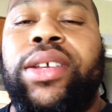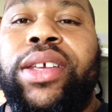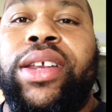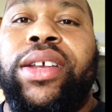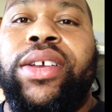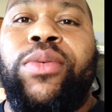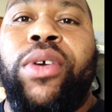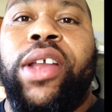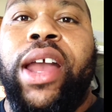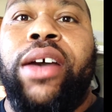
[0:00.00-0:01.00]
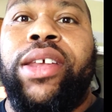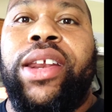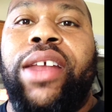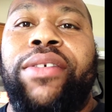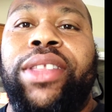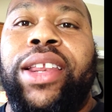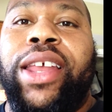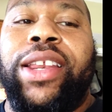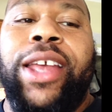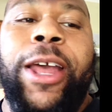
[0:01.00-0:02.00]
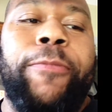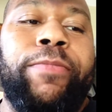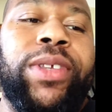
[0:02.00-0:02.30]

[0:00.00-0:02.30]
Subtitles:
get a good workout in and everything like that.